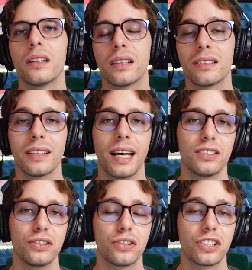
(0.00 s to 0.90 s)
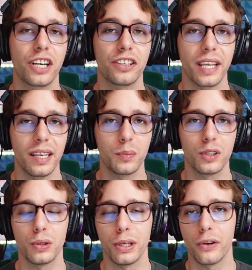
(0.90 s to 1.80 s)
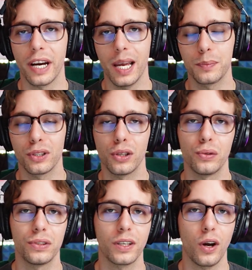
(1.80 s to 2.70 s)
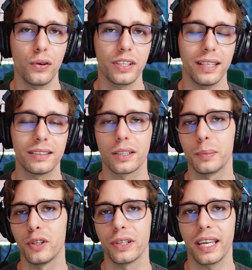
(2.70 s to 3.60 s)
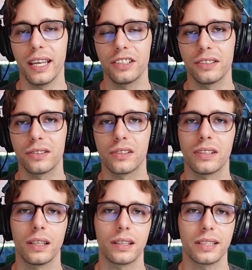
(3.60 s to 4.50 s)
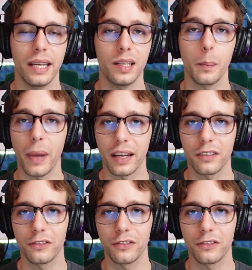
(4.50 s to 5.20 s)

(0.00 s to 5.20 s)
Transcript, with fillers: This allows you to share data between your apps using OData communications to send the data back and